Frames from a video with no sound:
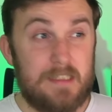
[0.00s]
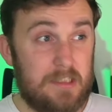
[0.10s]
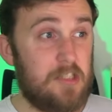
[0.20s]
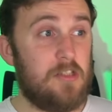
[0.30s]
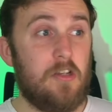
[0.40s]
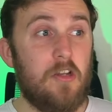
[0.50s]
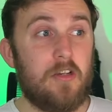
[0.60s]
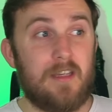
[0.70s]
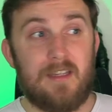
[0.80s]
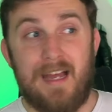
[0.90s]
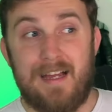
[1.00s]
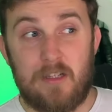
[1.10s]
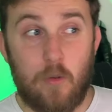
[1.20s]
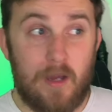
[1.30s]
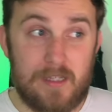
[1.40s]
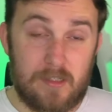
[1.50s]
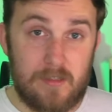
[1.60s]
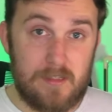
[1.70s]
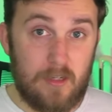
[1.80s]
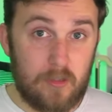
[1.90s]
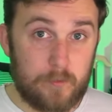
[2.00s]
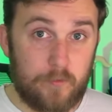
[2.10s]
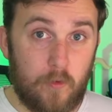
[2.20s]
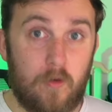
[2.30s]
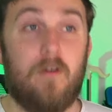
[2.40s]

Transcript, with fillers: doesn't look quite as good as it looked before.